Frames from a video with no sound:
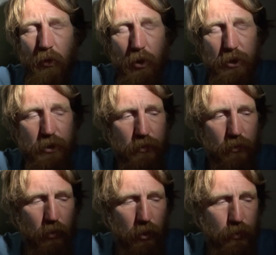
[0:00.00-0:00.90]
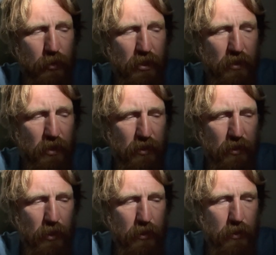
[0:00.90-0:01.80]
once we did the
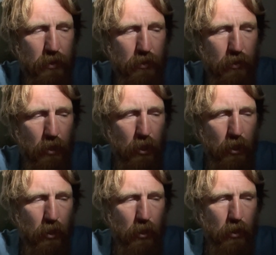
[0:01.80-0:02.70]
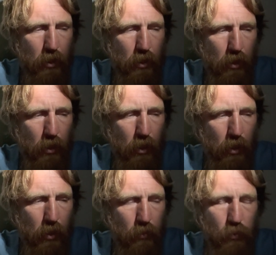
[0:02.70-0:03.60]
ascent,
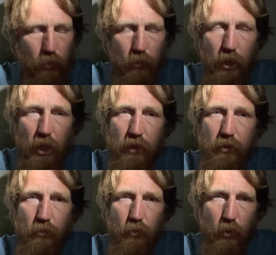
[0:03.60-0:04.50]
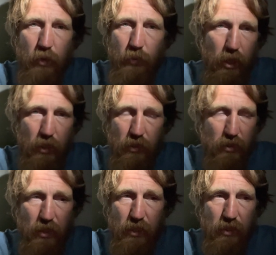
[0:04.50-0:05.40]
we hiked we meaning
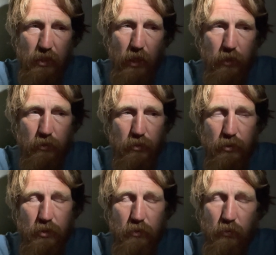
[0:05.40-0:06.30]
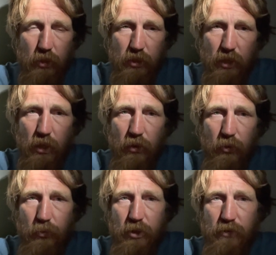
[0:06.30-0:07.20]
CDT hikers, we stayed on
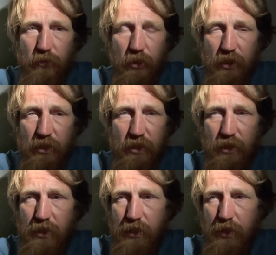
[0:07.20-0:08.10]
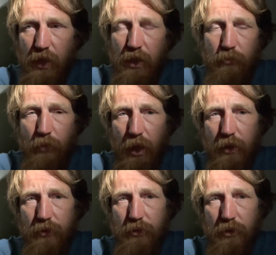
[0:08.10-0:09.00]
the ridge for like 6 to 8
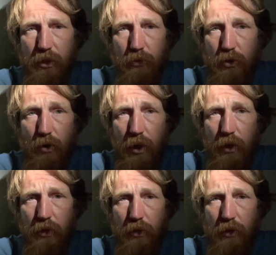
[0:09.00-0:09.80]
miles. It was great.